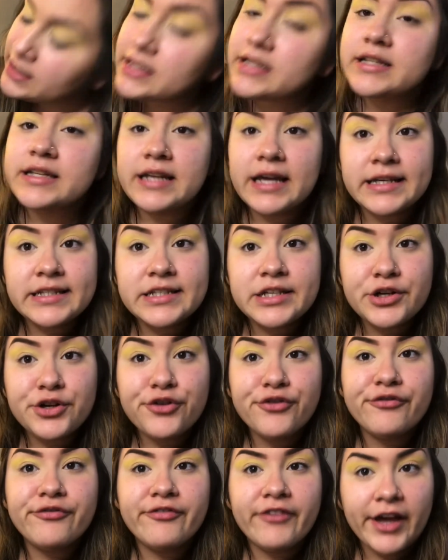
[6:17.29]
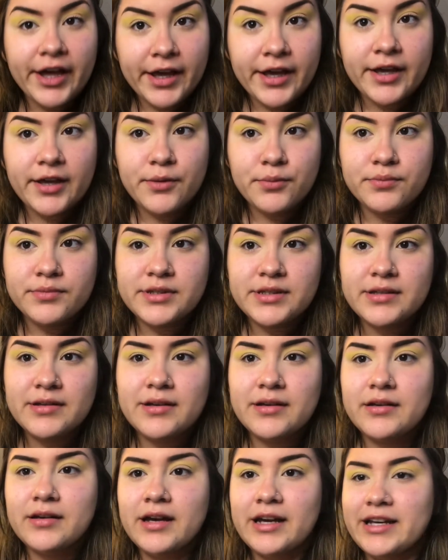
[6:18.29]
Desert Vibes.
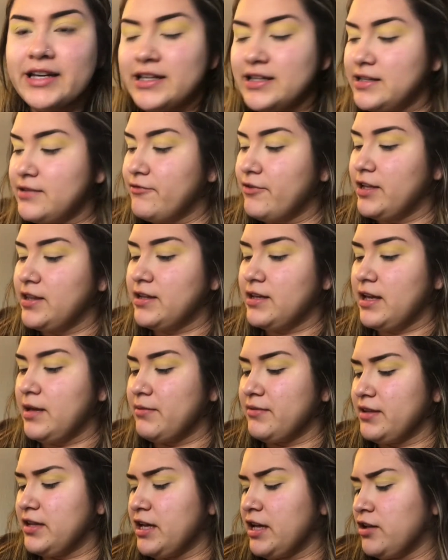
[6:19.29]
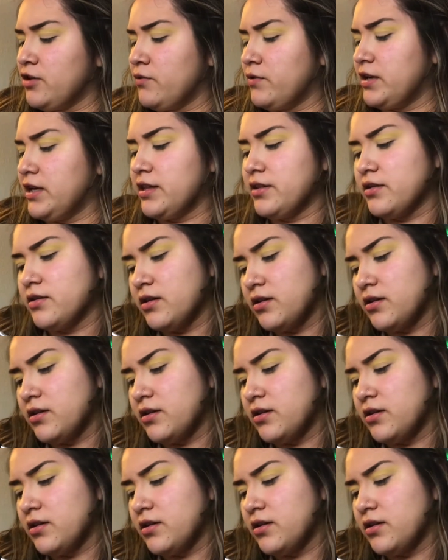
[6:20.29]
I didn't read the name of the yellow one either.